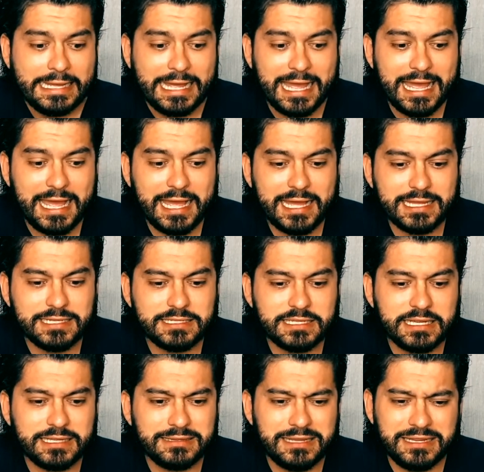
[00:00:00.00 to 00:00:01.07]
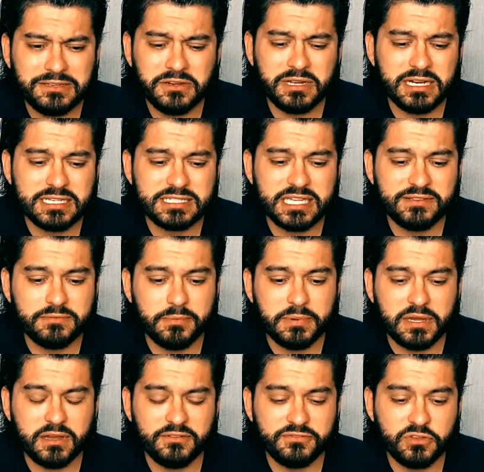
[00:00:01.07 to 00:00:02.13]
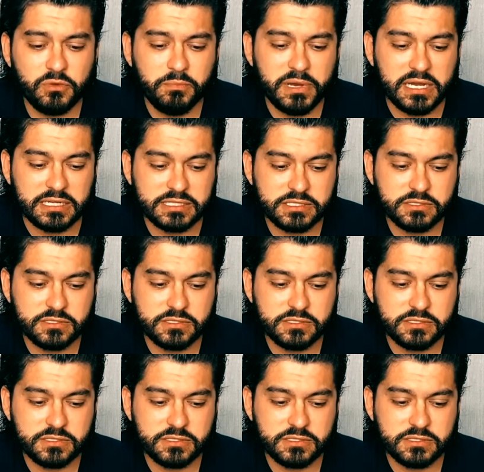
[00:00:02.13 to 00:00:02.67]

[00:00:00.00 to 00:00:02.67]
and you're gonna save a few bucks.